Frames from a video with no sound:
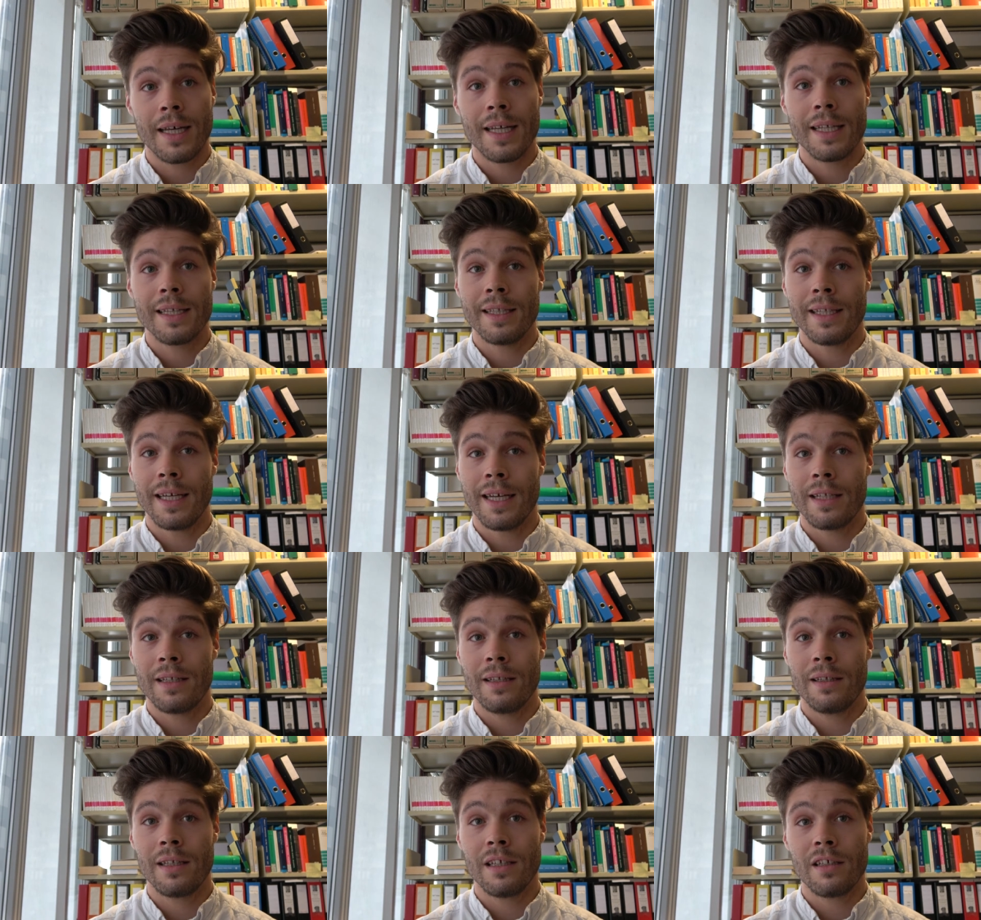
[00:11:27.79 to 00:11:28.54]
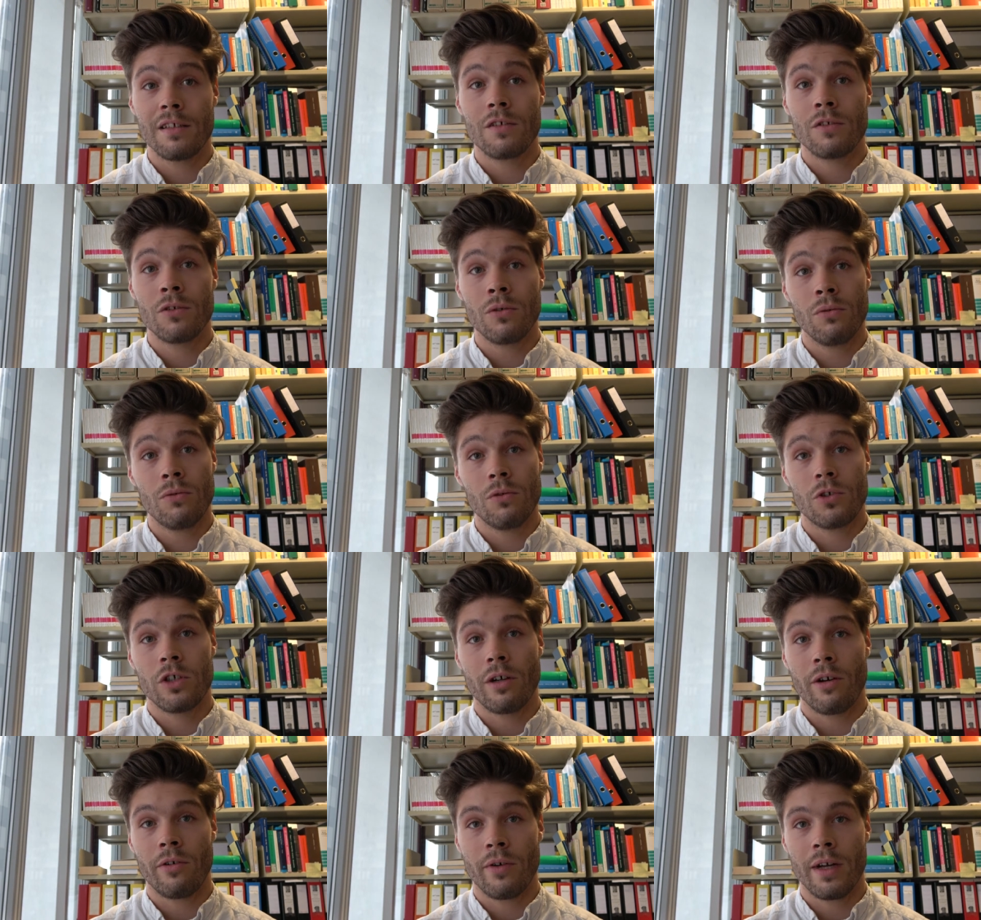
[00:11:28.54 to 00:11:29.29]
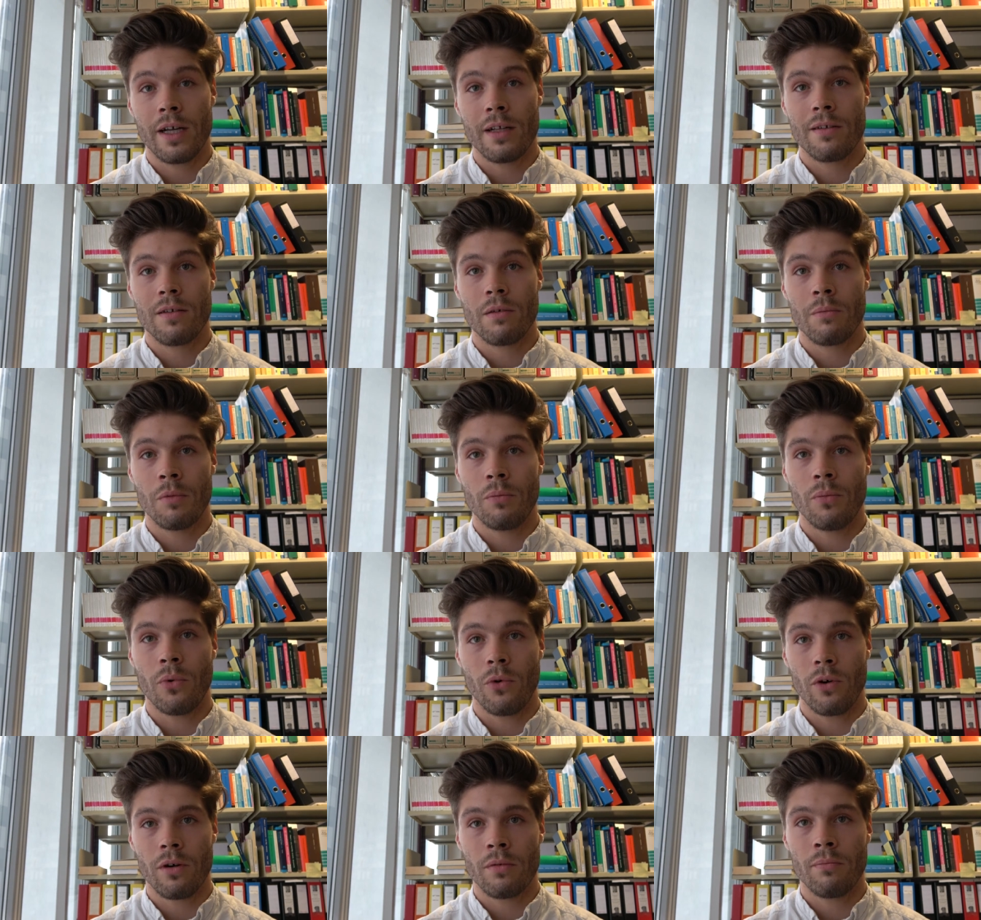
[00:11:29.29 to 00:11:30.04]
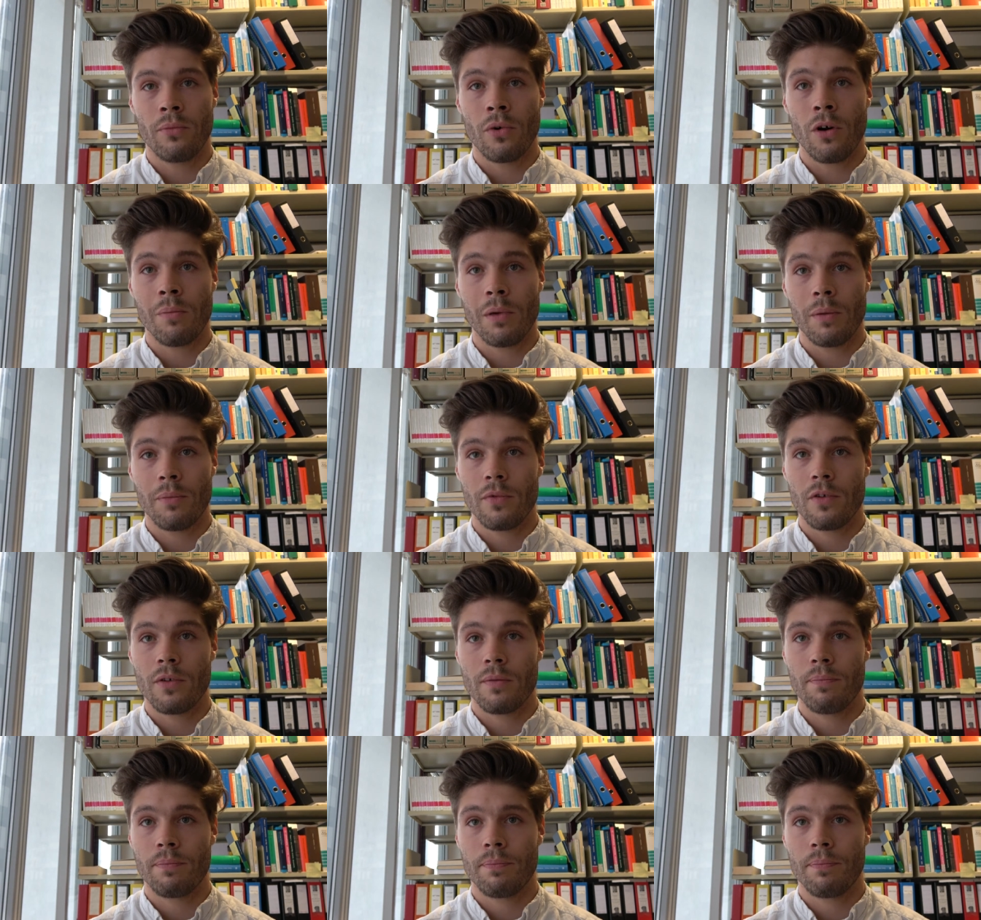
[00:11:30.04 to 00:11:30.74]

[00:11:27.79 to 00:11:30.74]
then this too generates some important problems.